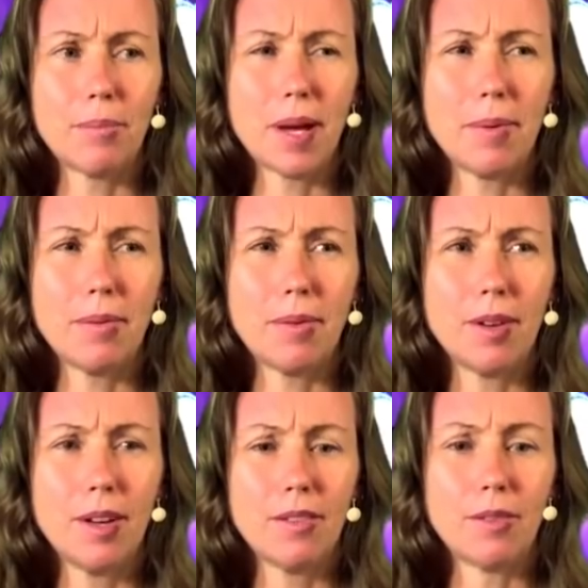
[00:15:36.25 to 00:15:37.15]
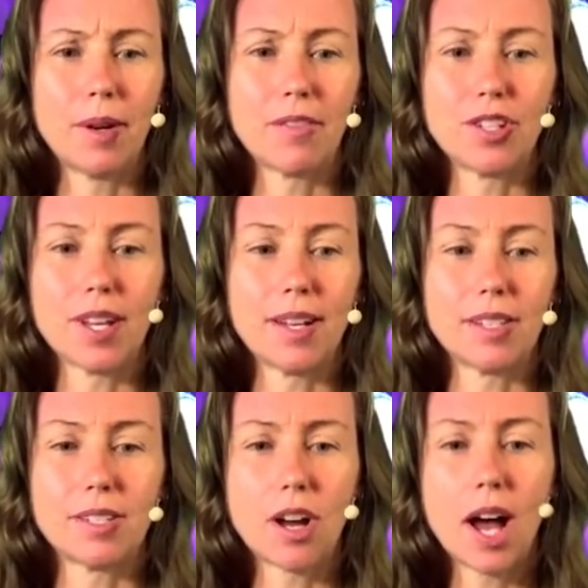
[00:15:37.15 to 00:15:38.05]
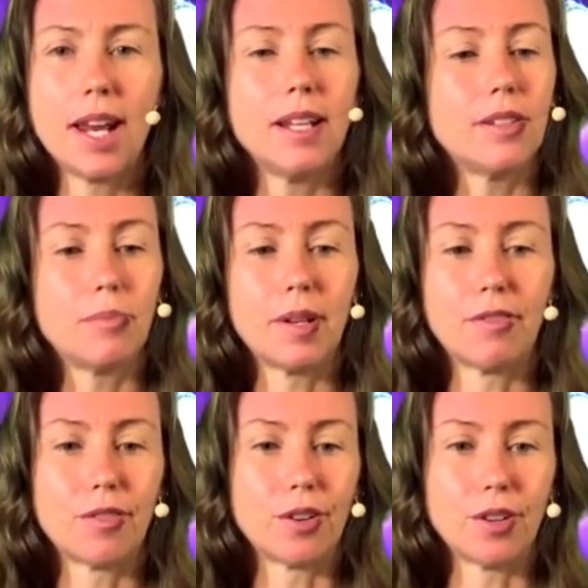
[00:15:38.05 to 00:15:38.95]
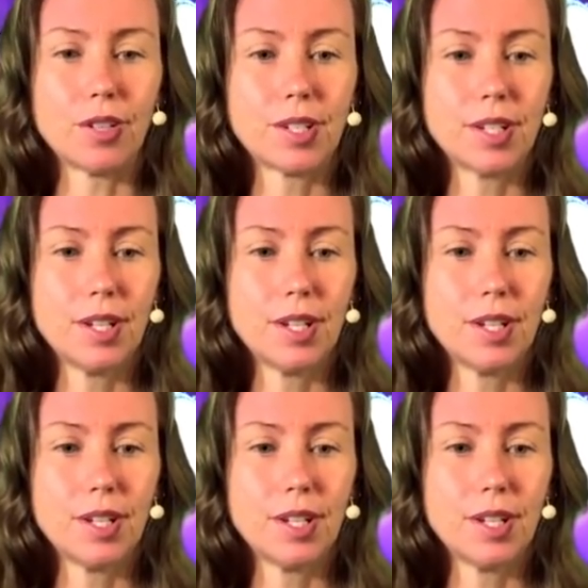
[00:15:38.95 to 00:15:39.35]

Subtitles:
Maybe for breakfast she had this tiny little bit of fruit.